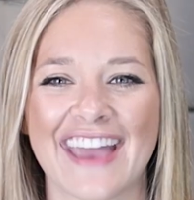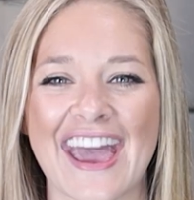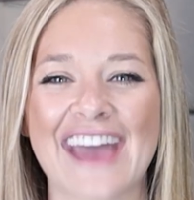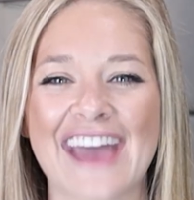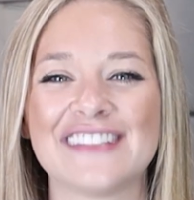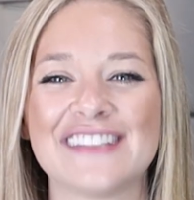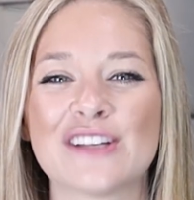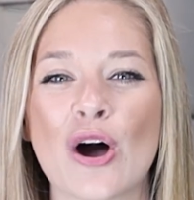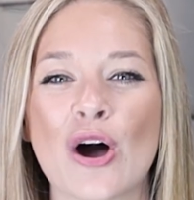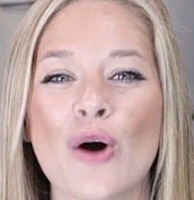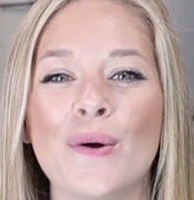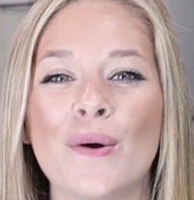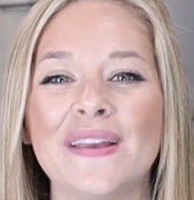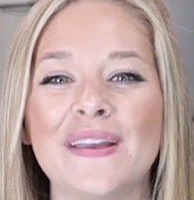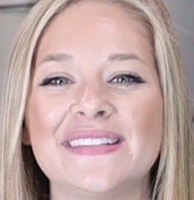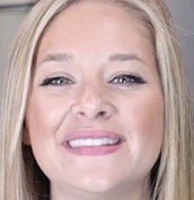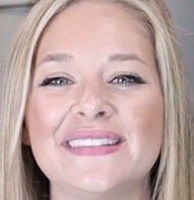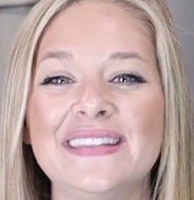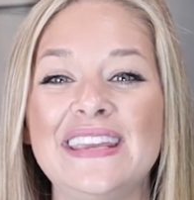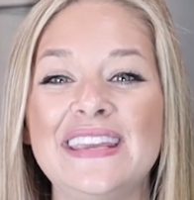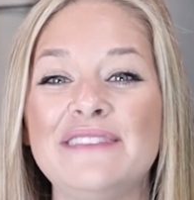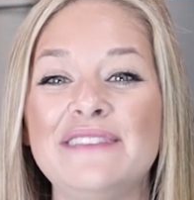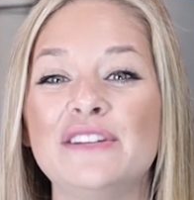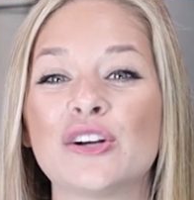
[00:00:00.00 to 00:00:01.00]
As always,
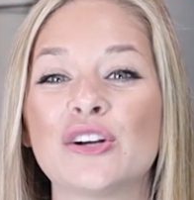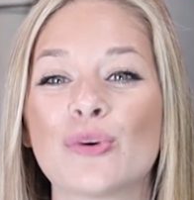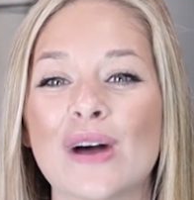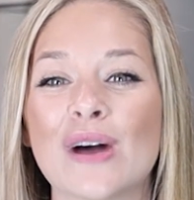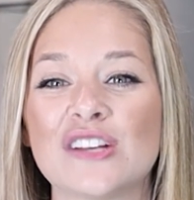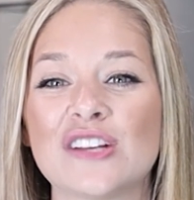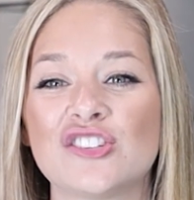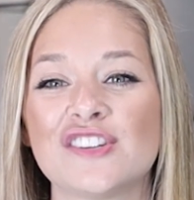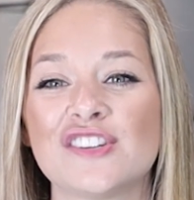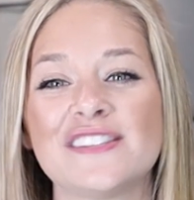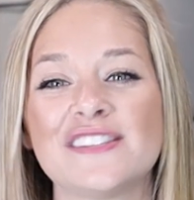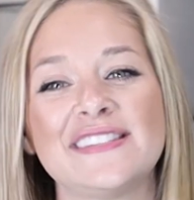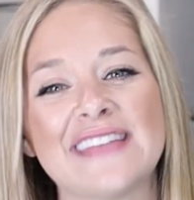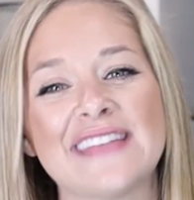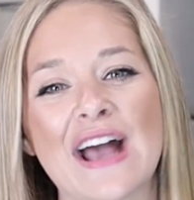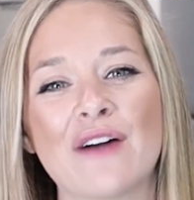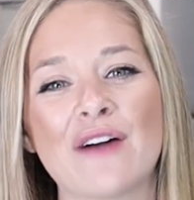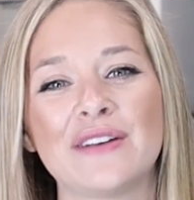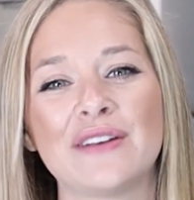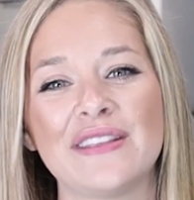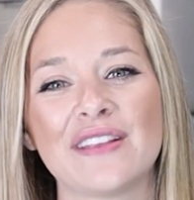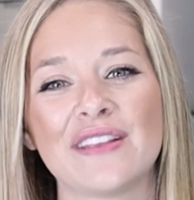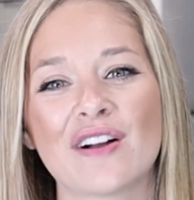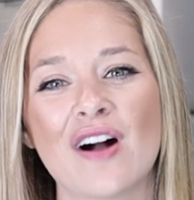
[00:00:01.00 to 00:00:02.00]
leave your questions
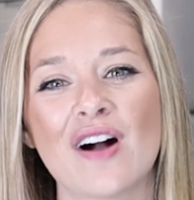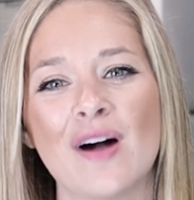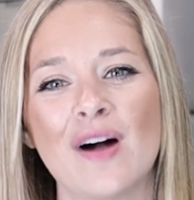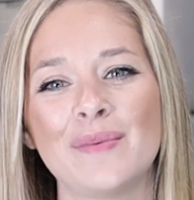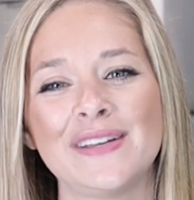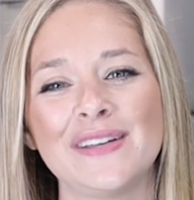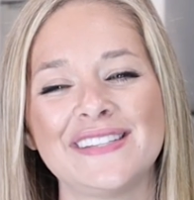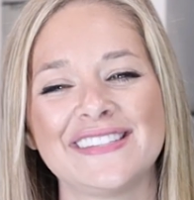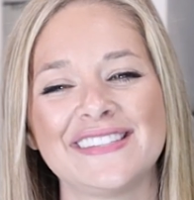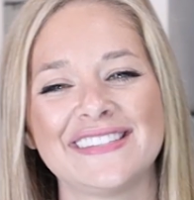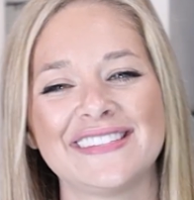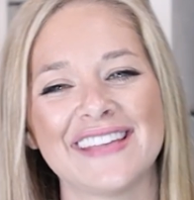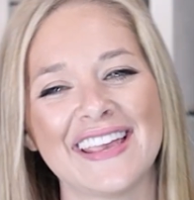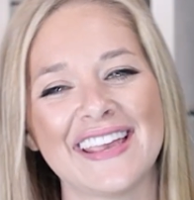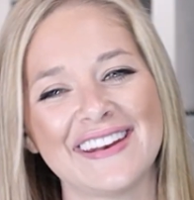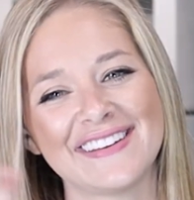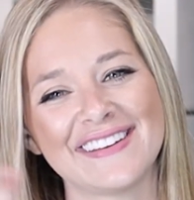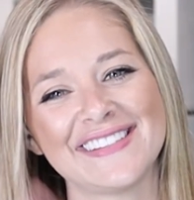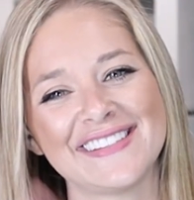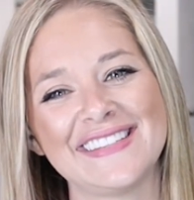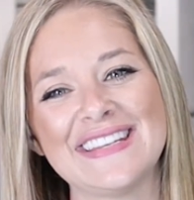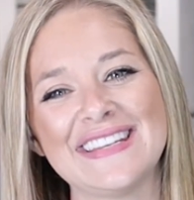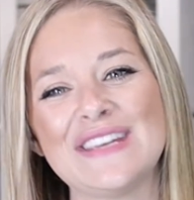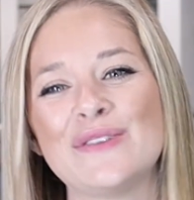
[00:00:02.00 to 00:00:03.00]
down in the comments, and
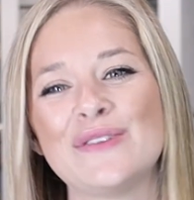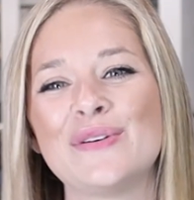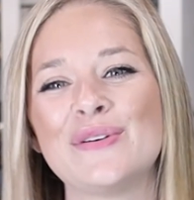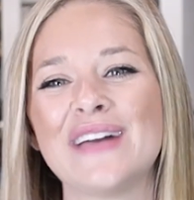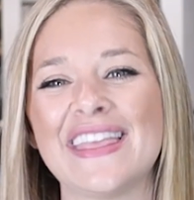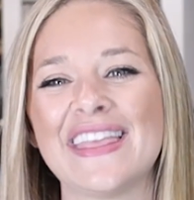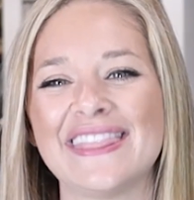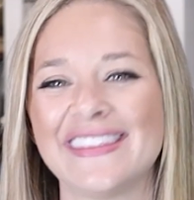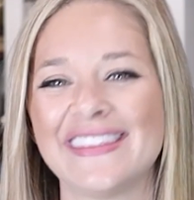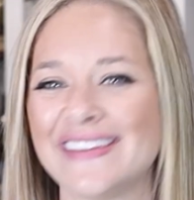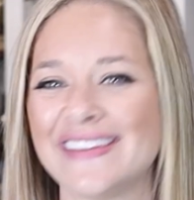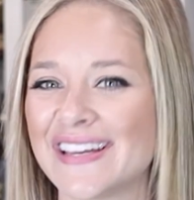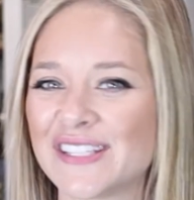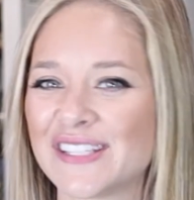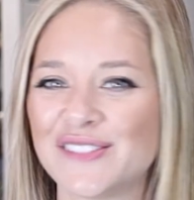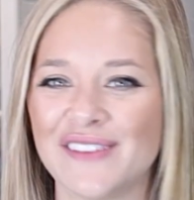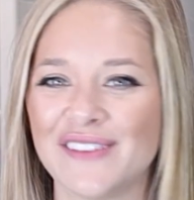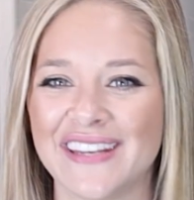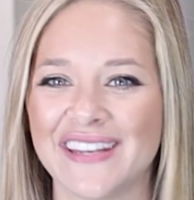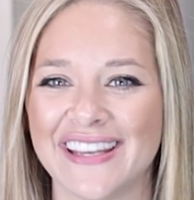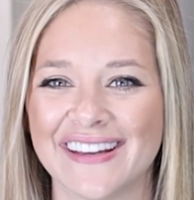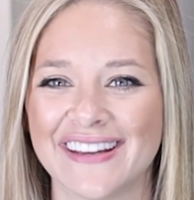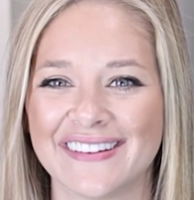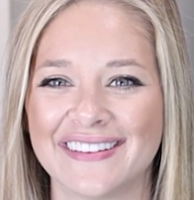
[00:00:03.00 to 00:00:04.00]
I'll see you in the next
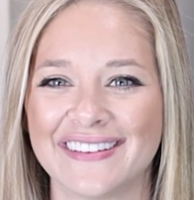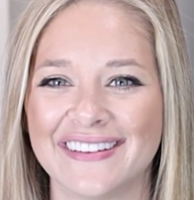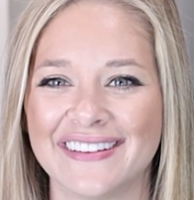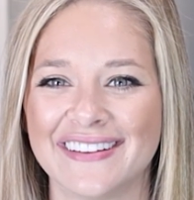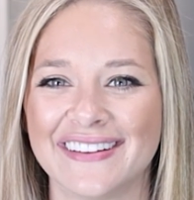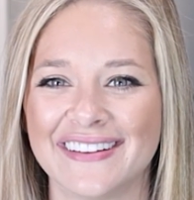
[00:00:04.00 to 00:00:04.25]
video.